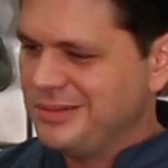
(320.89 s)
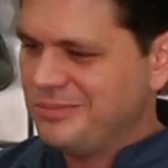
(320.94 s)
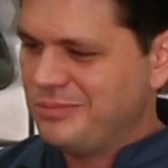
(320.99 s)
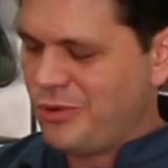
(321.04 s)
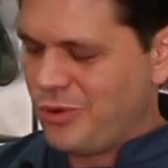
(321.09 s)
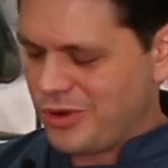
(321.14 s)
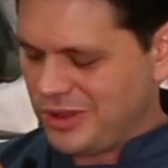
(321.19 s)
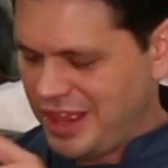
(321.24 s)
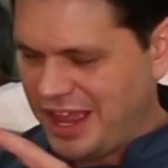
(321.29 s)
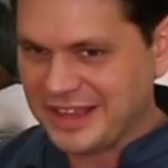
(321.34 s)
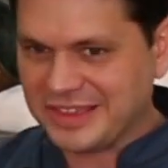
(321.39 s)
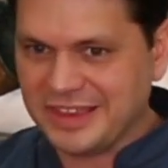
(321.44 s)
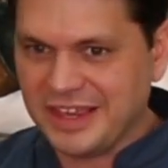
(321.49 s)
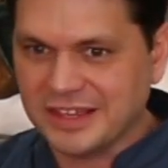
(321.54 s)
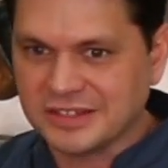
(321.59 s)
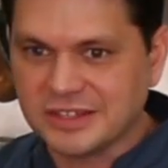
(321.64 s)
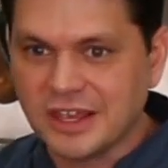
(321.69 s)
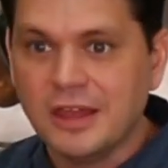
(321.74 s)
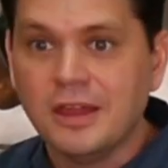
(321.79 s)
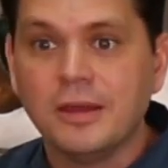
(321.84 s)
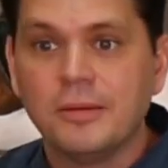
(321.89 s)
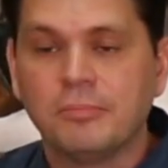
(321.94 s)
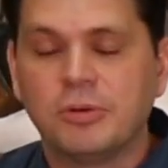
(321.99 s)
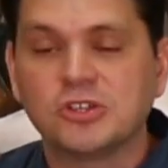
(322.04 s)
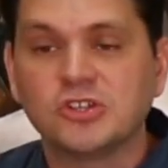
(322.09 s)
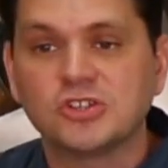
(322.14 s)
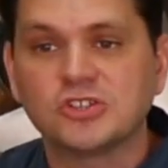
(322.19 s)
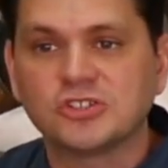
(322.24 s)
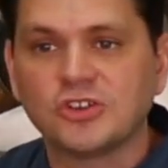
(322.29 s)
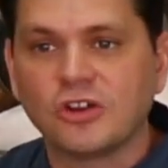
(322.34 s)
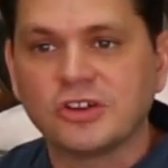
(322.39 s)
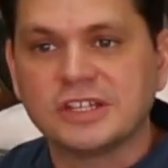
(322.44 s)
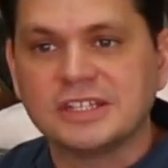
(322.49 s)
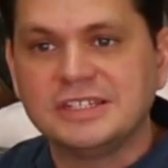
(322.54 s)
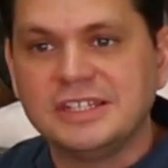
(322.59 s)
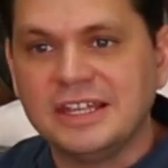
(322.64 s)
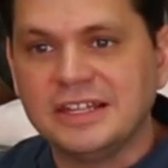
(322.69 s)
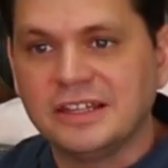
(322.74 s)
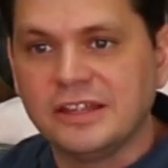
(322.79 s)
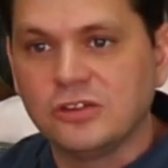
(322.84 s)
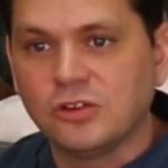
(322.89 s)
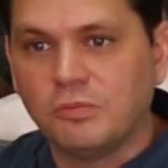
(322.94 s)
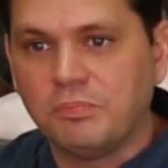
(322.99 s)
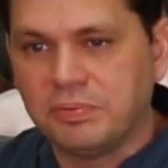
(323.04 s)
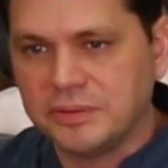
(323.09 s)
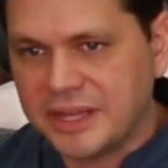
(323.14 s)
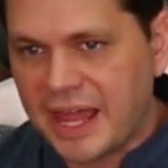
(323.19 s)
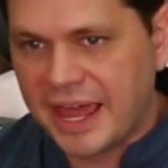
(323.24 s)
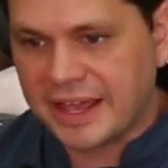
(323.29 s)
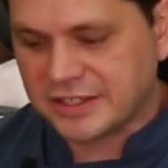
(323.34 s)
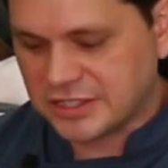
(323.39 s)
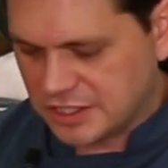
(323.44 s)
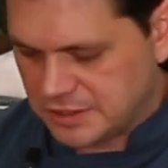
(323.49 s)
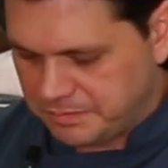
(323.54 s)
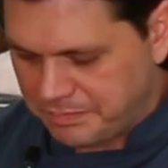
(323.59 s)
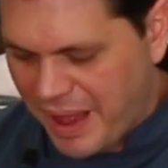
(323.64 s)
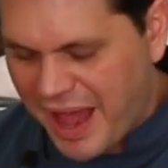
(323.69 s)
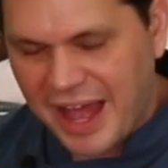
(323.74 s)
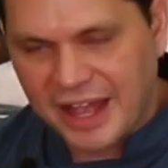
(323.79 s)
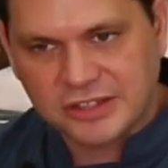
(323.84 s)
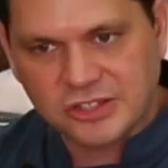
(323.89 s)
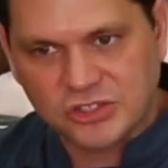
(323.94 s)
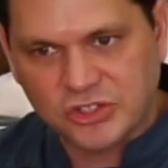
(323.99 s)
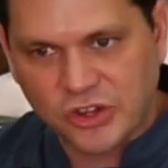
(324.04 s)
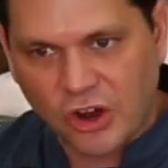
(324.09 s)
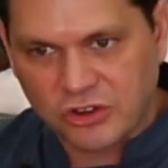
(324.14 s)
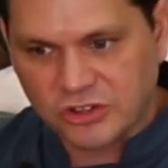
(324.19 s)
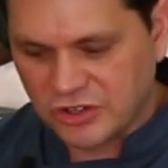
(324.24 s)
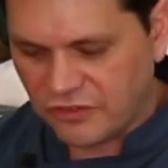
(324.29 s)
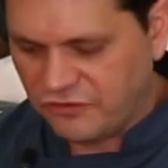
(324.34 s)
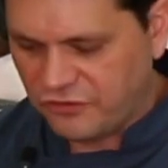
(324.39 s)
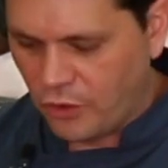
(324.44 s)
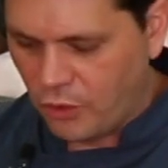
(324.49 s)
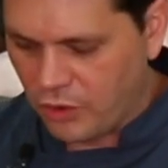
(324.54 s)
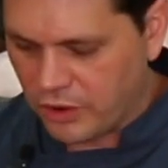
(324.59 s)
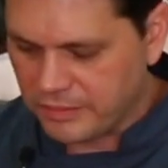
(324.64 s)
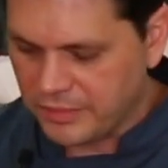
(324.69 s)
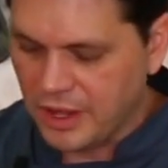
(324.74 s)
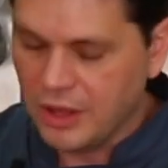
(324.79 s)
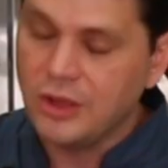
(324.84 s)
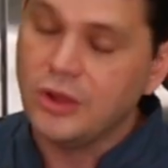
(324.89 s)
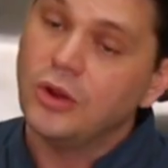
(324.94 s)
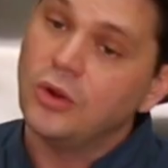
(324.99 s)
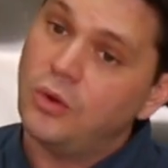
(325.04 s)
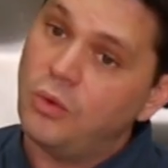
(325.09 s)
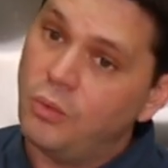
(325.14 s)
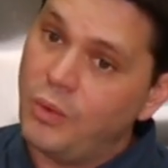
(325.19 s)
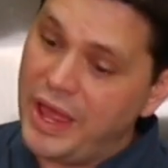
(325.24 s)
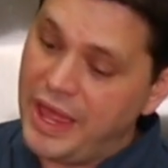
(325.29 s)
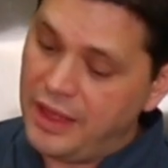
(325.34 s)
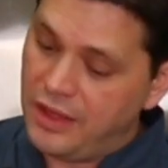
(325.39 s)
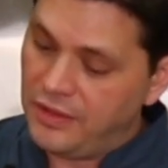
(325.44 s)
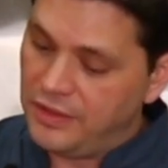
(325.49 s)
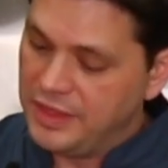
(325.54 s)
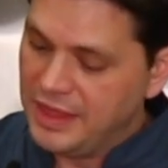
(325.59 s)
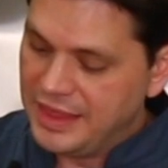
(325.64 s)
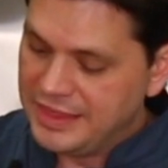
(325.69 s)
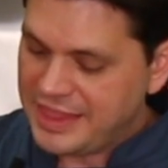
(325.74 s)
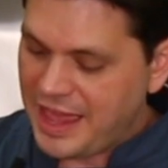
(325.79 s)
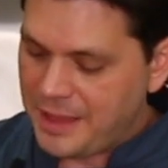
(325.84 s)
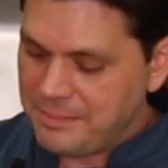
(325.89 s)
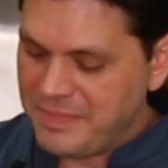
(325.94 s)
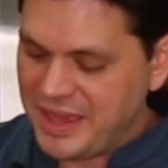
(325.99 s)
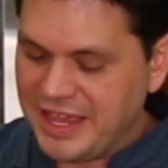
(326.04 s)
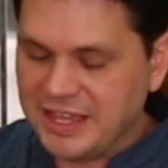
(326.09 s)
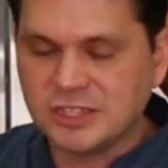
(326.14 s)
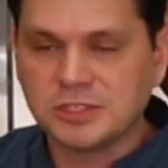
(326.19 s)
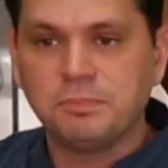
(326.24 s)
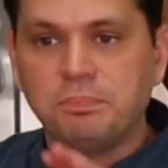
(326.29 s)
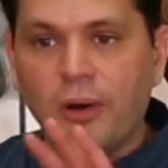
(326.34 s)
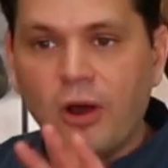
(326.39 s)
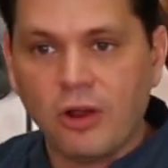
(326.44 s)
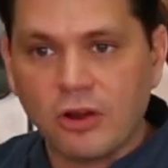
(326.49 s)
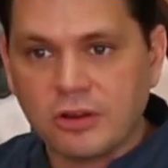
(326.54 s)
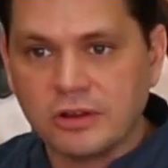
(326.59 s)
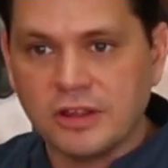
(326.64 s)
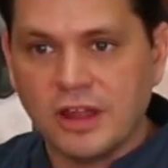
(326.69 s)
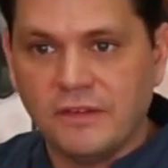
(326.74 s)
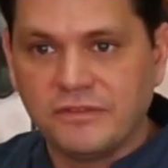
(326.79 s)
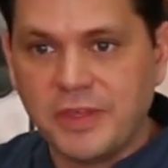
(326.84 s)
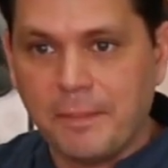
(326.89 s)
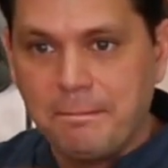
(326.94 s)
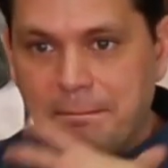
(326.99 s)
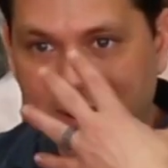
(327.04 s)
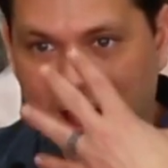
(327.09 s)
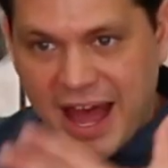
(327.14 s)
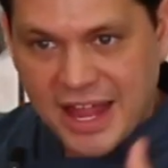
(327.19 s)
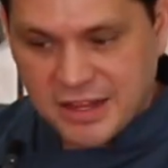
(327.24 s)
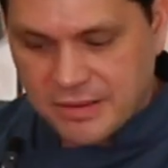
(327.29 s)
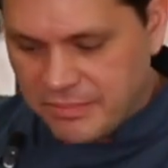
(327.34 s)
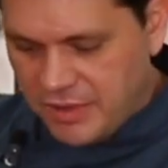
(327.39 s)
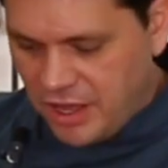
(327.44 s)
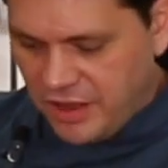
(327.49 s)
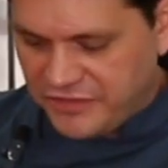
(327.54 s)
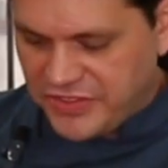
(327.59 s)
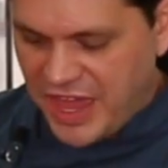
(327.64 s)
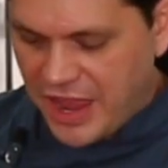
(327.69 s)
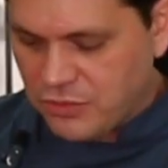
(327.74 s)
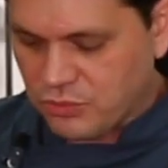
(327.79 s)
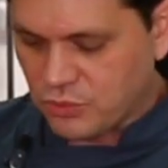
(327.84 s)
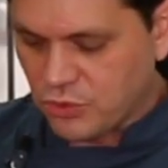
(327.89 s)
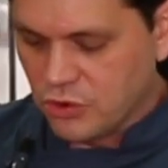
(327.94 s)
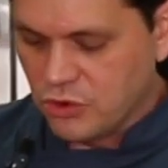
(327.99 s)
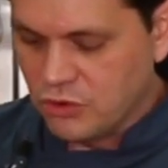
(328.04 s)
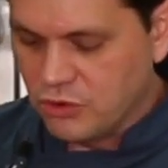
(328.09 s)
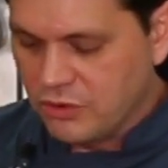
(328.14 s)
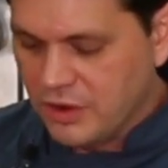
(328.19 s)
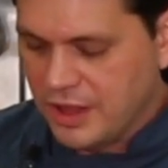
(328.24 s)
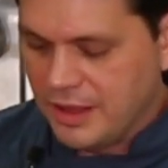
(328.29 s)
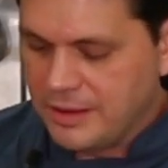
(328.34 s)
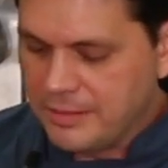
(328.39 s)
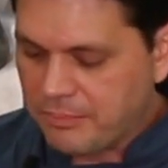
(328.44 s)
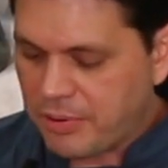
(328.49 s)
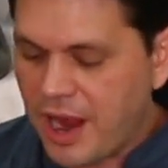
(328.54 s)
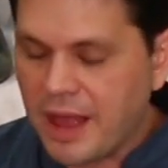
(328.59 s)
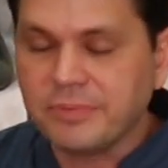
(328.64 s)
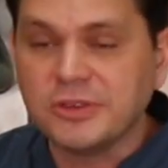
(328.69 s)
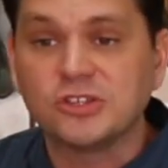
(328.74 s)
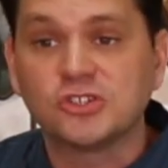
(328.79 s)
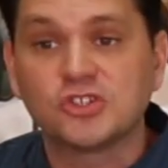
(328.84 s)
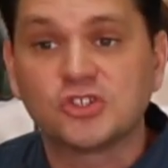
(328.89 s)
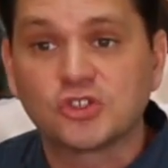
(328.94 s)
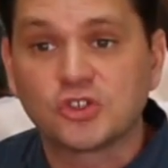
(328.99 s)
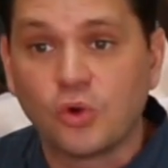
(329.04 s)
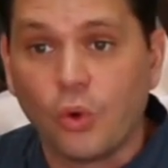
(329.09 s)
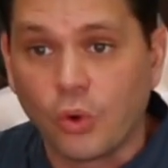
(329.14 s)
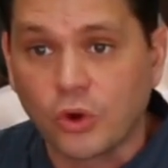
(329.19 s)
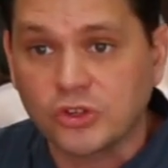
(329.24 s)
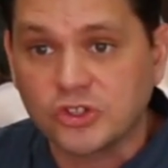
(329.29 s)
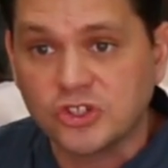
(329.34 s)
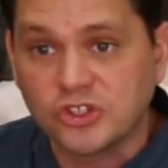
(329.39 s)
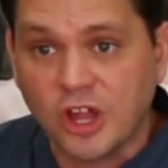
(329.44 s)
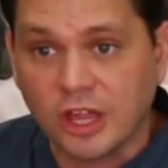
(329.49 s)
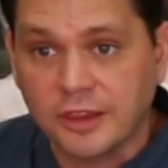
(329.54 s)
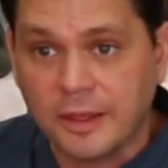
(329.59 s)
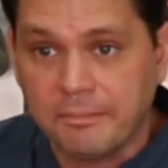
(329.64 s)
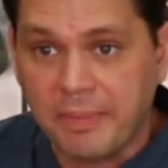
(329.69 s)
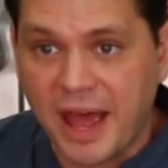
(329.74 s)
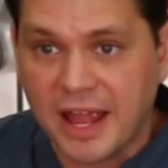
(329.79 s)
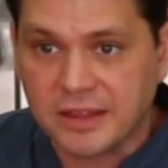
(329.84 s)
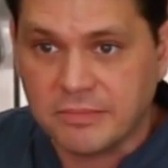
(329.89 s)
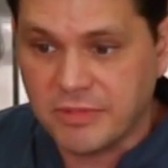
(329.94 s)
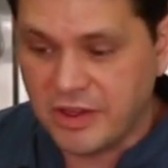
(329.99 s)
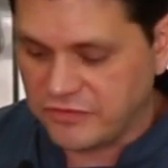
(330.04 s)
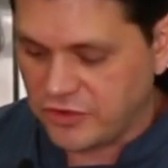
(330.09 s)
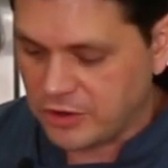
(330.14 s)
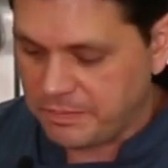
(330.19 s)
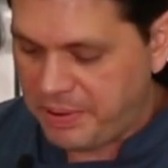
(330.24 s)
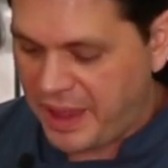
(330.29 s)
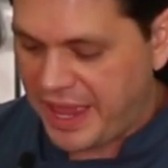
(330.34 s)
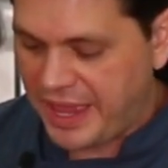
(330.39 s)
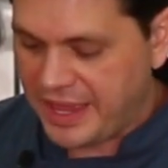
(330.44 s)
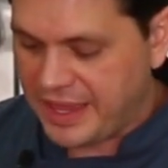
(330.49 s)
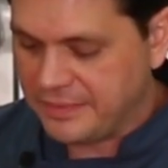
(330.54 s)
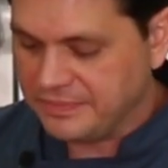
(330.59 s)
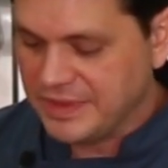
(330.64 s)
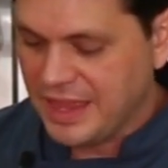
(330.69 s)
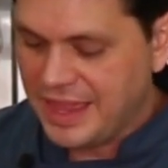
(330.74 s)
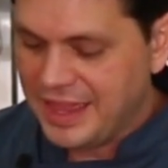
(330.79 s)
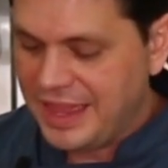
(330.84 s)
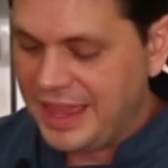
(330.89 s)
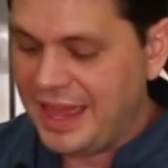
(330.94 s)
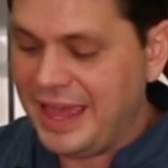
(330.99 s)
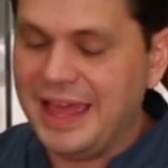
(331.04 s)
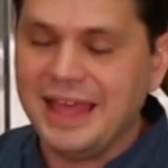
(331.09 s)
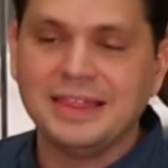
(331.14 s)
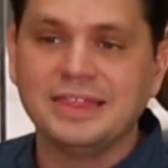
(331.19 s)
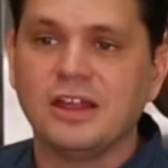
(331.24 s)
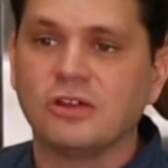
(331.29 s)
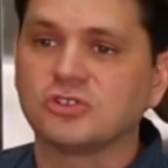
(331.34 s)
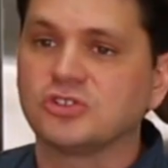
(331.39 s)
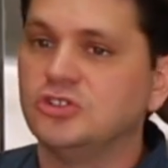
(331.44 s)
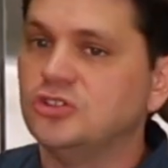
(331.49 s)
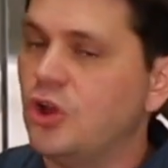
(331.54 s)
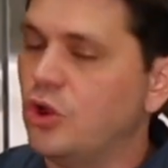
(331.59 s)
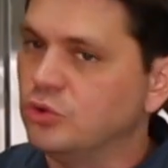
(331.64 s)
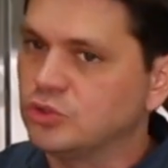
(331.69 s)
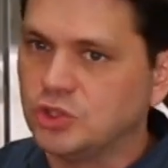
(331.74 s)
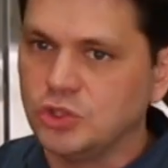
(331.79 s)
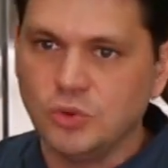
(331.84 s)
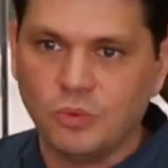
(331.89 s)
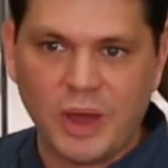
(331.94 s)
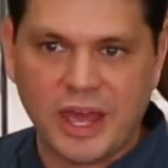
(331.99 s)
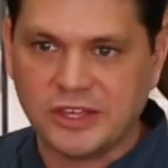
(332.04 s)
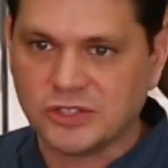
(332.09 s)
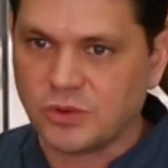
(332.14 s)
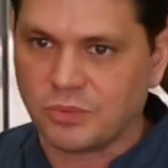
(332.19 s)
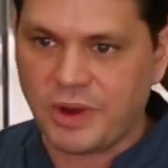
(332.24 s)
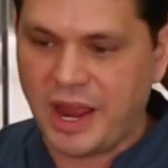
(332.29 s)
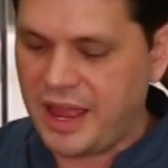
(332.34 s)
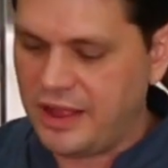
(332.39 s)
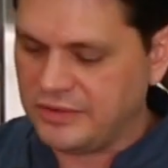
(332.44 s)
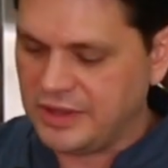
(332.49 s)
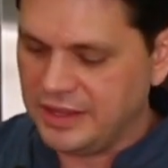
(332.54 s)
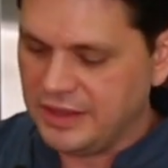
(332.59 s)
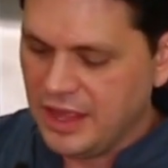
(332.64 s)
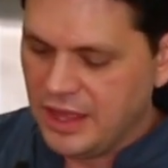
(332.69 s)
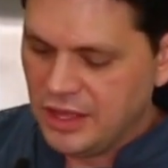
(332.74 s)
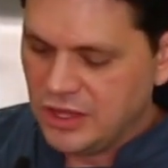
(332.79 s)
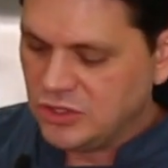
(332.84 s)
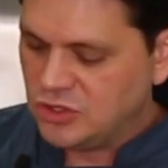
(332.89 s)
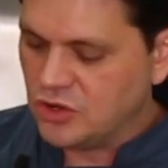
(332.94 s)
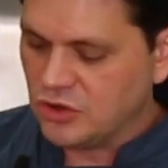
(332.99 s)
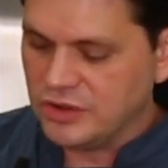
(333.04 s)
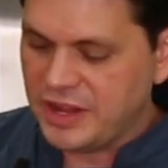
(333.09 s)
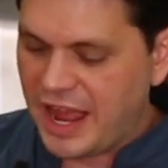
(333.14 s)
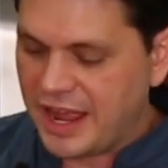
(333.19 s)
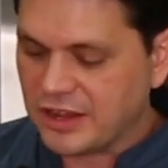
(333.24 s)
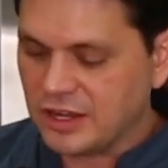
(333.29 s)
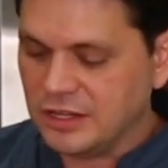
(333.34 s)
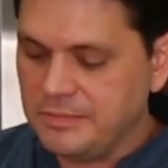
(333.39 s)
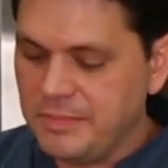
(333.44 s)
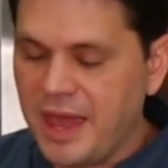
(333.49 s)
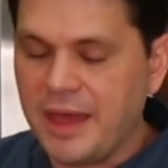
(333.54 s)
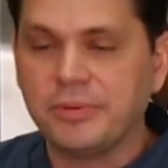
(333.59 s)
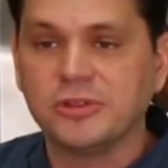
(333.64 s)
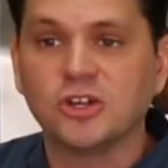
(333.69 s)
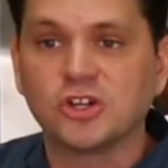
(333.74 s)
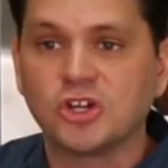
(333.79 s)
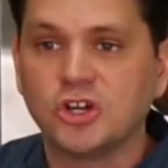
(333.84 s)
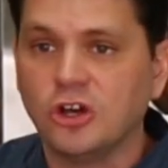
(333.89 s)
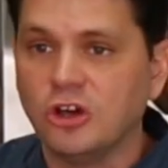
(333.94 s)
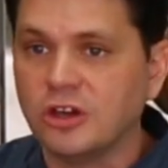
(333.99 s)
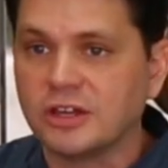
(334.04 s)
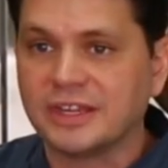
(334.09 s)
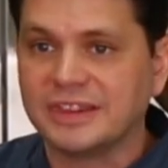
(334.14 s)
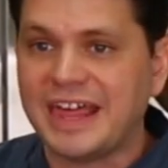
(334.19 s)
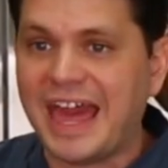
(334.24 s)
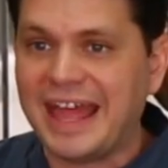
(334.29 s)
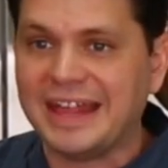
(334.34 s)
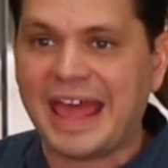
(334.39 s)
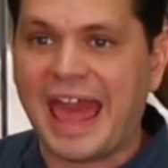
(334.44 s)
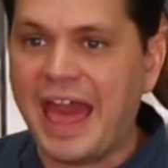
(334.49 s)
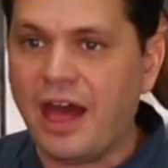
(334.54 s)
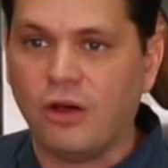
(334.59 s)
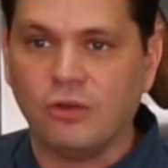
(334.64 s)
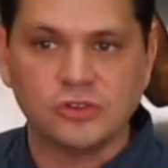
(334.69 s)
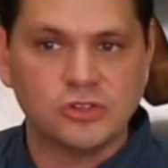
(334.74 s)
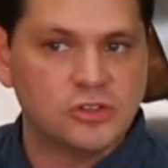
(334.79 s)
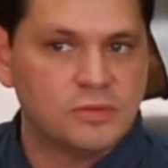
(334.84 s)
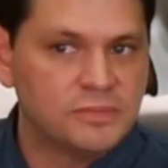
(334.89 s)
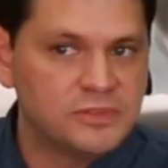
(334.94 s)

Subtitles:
more like this, but you start to see little black spots start to form. Well, that means part of the bottom of that roux probably scorched on the bottom of your pan, and there's no two ways around it. You're not going to be able to cook that out.